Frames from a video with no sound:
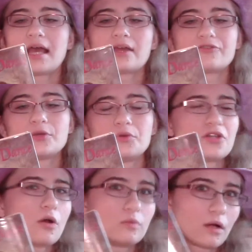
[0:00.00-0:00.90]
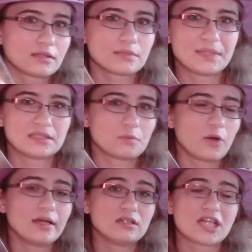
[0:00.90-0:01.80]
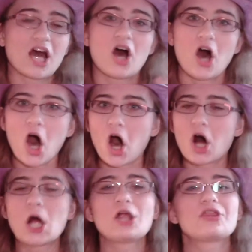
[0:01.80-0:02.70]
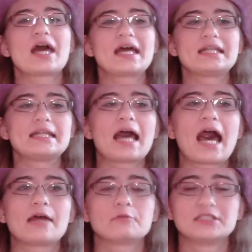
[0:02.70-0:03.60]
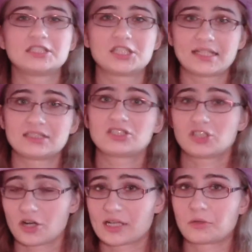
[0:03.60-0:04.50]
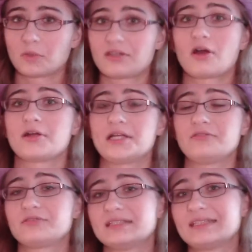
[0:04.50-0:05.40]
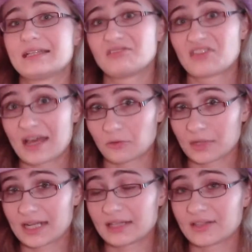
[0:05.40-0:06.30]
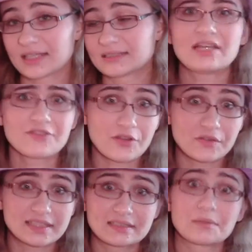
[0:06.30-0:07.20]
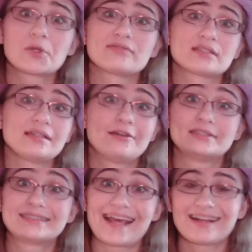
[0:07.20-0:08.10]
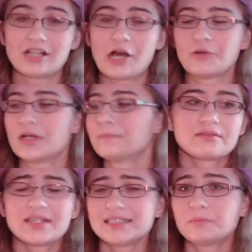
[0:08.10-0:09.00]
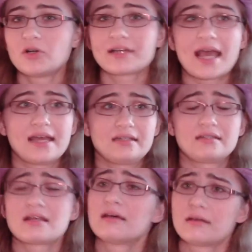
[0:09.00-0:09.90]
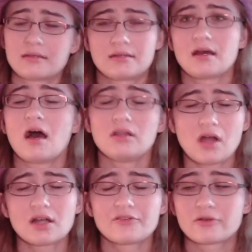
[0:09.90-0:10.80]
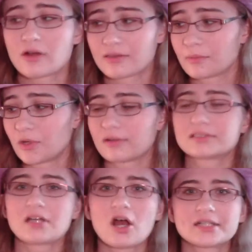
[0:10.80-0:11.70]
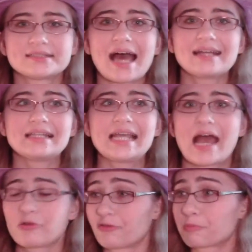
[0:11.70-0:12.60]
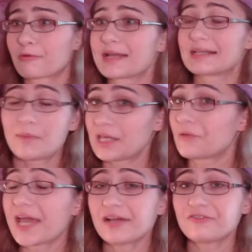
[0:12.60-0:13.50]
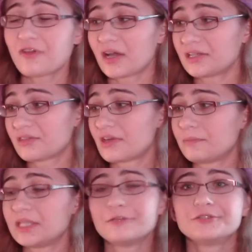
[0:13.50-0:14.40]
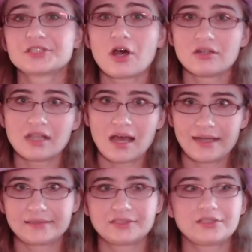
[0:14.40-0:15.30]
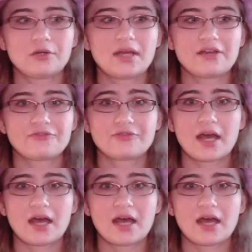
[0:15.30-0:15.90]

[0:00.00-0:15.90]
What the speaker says: if you don't want to be spoiled at all, then I would suggest starting with Aria of the Sea and then reading this, even though this is a perfectly good standalone. This book and a lot of her other books are sadly out of print, but you can find them used online, so if